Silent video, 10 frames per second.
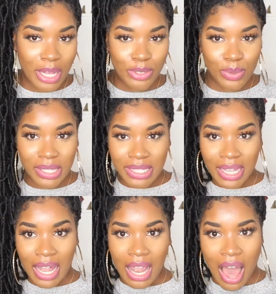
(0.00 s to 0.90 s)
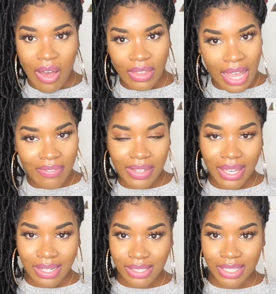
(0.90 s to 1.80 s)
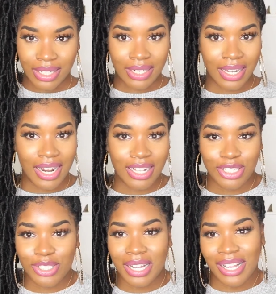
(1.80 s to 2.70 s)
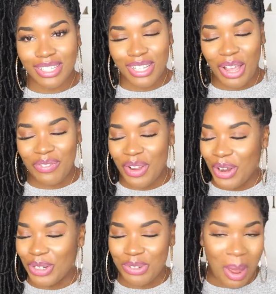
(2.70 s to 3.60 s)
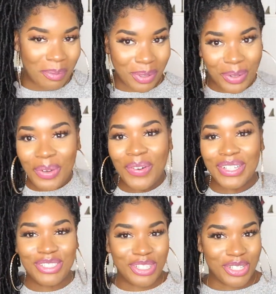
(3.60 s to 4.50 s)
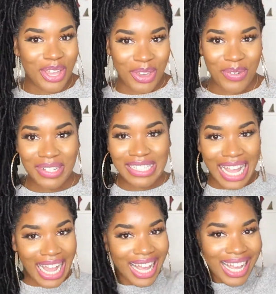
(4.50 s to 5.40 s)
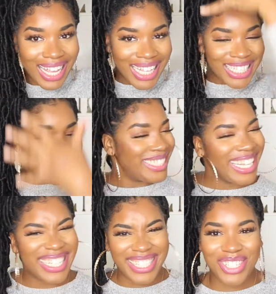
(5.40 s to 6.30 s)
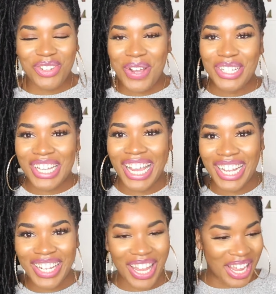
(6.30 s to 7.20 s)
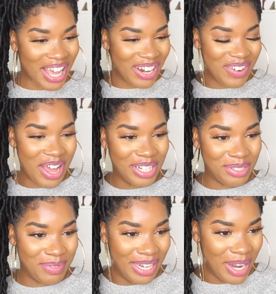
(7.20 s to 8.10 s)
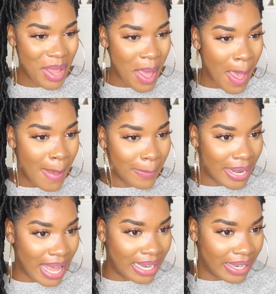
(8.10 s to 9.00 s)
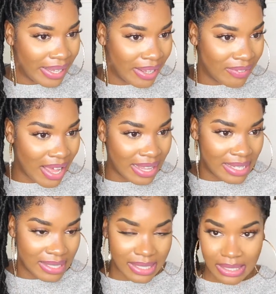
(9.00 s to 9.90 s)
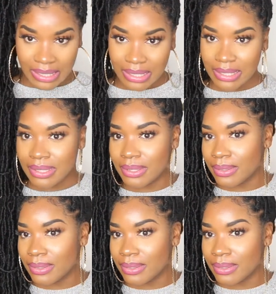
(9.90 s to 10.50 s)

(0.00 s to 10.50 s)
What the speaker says: do this a lot on like vacation, and I just think it's like very tropical. It's just cute. It's just like a situation. Like, I don't know how to explain it, but I love how this looks.